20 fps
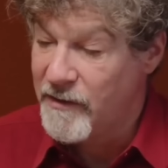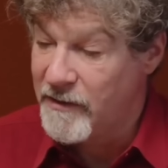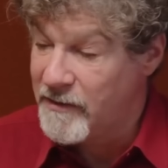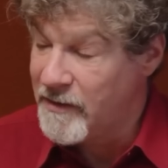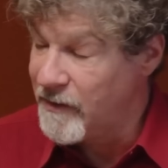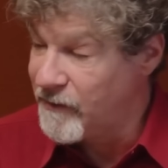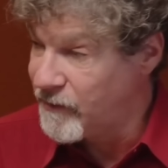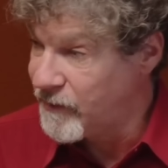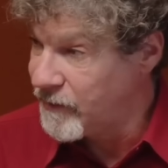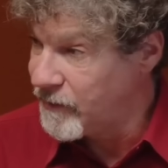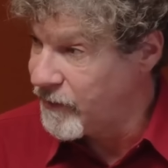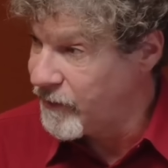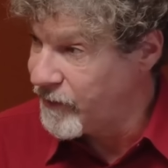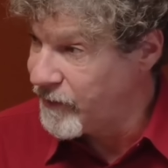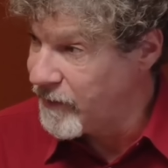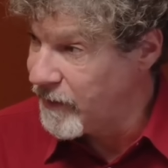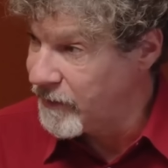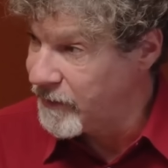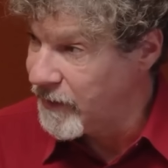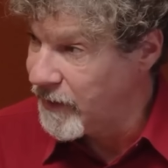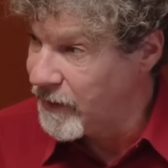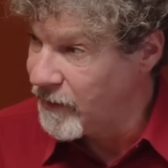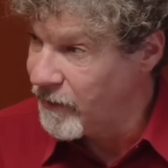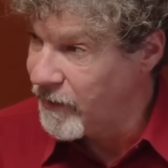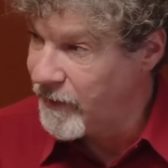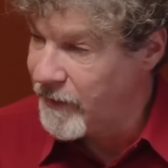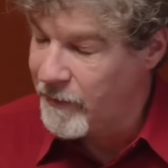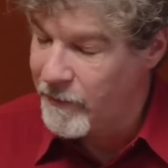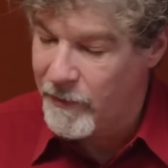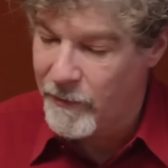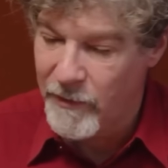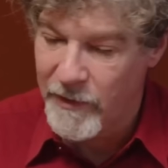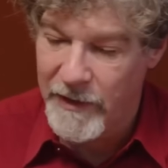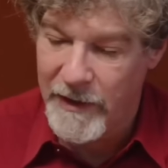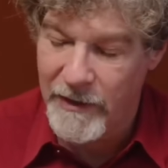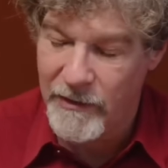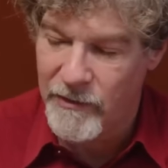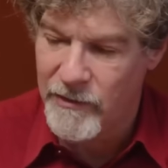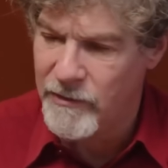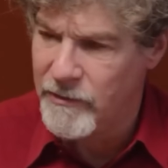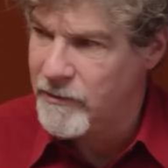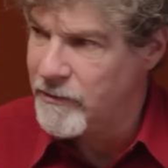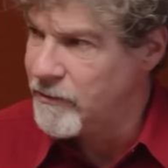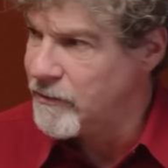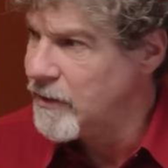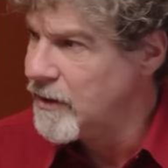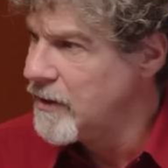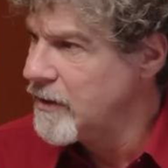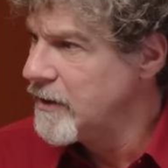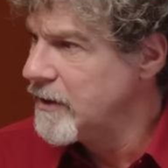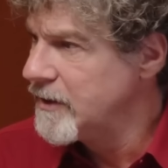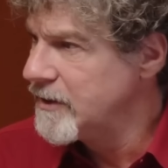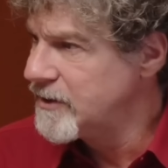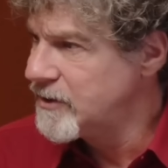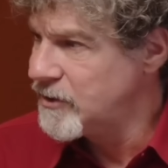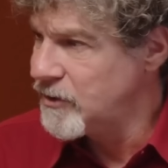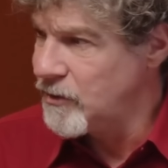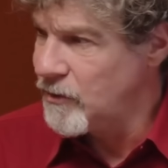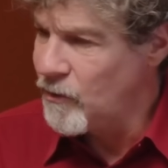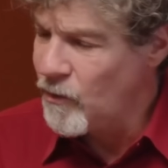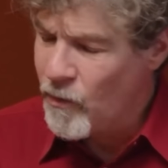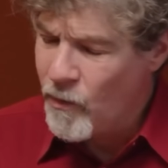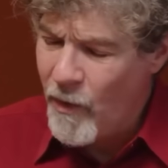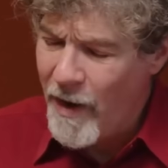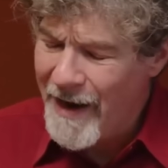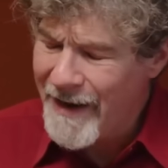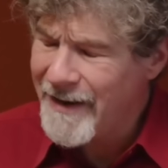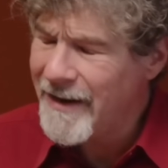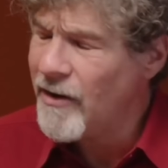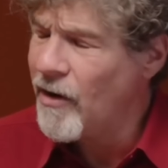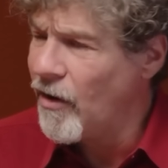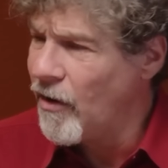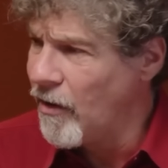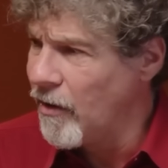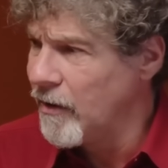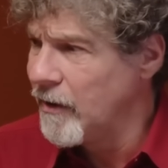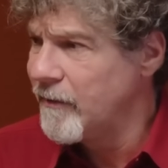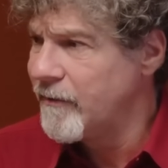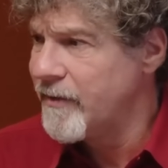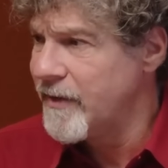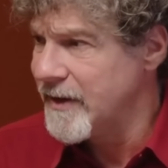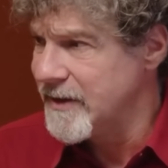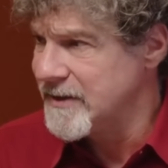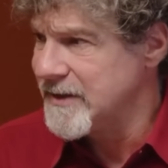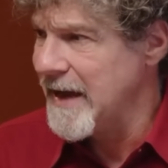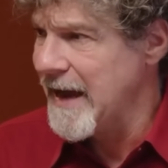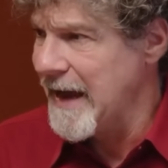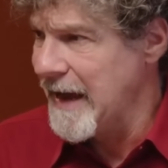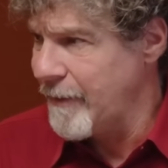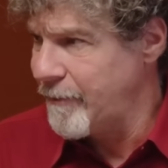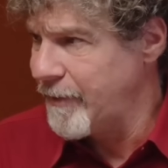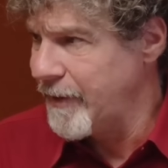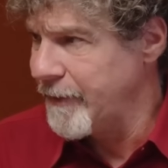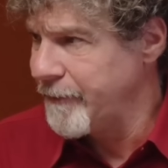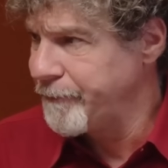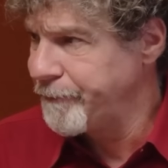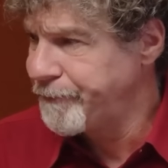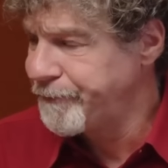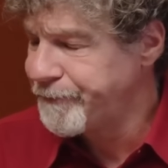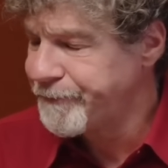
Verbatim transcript: statistical skullduggery that we will get to soon. Why did all of this happen?